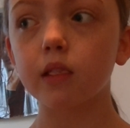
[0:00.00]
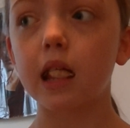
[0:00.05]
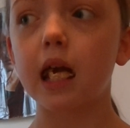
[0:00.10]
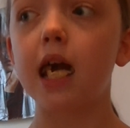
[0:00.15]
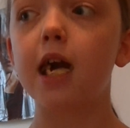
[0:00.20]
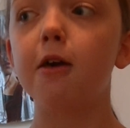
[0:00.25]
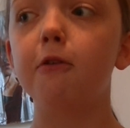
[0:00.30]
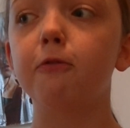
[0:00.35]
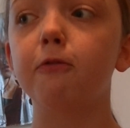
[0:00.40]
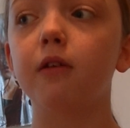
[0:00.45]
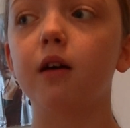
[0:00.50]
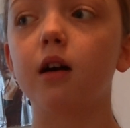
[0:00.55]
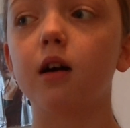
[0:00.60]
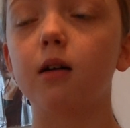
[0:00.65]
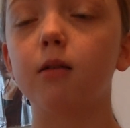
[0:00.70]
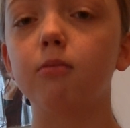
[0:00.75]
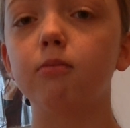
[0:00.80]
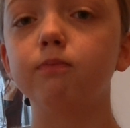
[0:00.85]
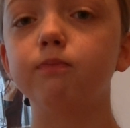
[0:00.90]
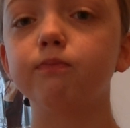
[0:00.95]
if
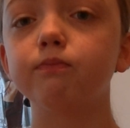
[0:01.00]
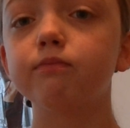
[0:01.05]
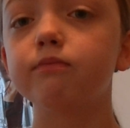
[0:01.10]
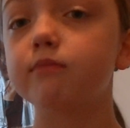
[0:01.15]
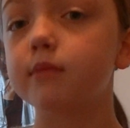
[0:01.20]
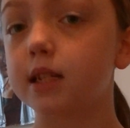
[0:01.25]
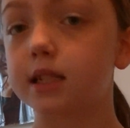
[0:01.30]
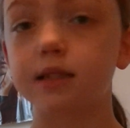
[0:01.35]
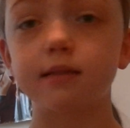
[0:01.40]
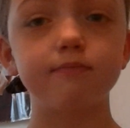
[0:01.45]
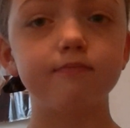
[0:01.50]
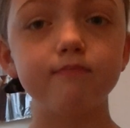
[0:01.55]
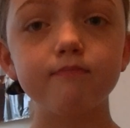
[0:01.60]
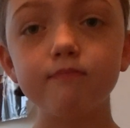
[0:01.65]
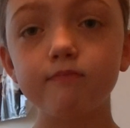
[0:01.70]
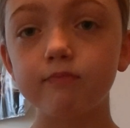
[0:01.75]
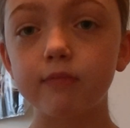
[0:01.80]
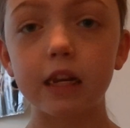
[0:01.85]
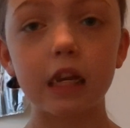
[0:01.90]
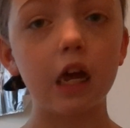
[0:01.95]
this
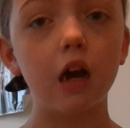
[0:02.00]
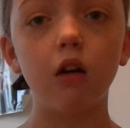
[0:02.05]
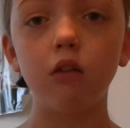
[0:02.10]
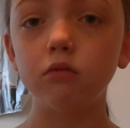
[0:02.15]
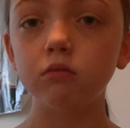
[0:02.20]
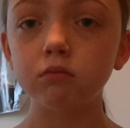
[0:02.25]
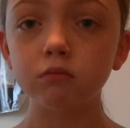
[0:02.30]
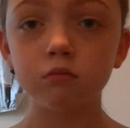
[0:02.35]
video,